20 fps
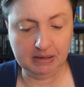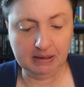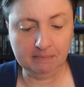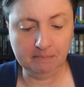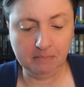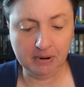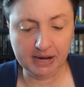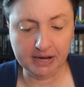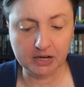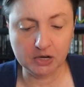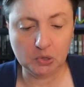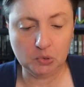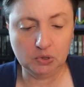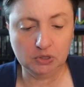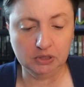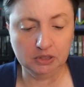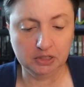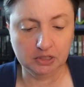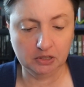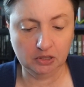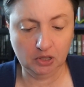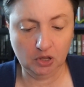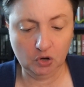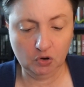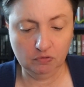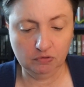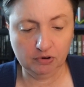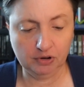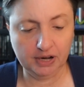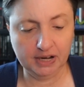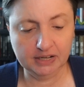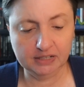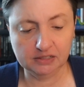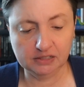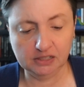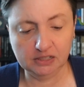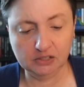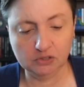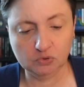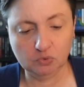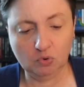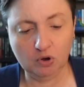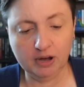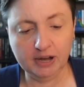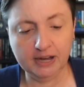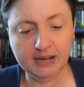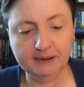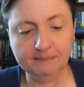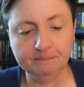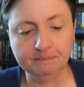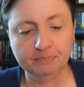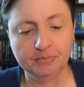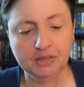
It might go a little over 1820,